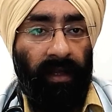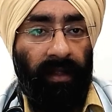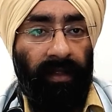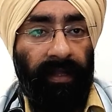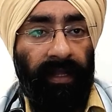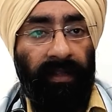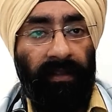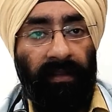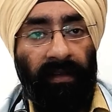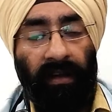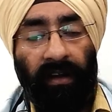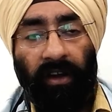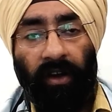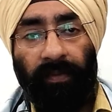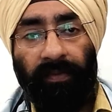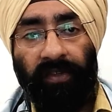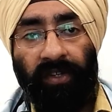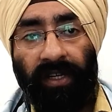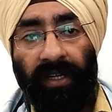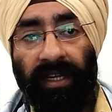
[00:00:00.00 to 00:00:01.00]
Then third
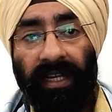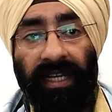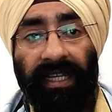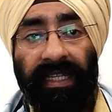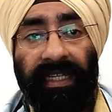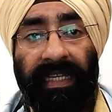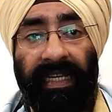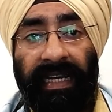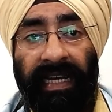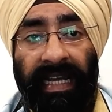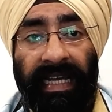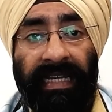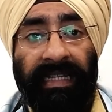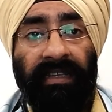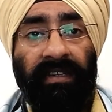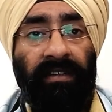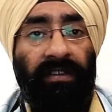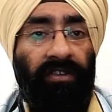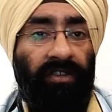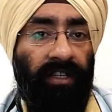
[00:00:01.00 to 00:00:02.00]
option is
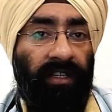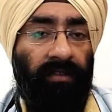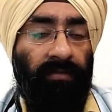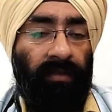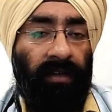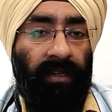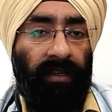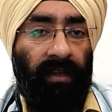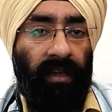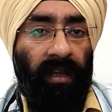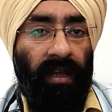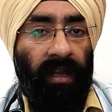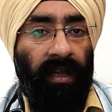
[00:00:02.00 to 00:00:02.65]
laser treatment.